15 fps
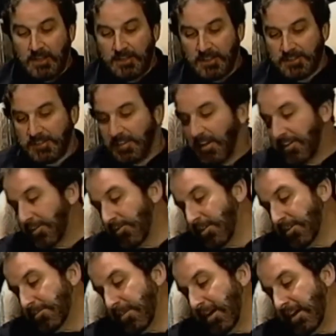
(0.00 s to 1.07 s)
There's another
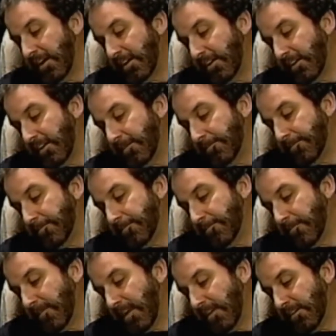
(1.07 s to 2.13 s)
one by uh,
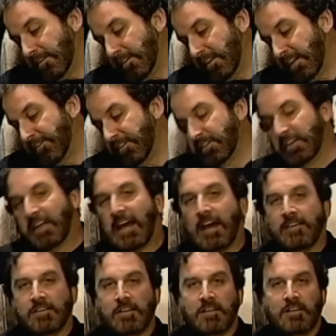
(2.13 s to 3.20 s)
given to
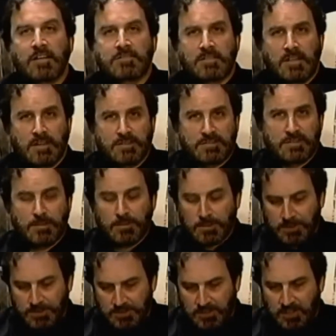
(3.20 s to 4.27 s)
Kathleen Lutz that gives similar
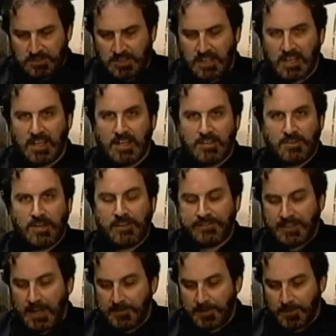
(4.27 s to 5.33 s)
results. I can't don't
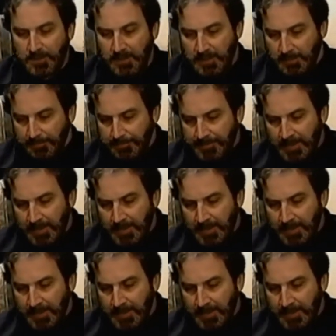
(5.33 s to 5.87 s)
have time to read it.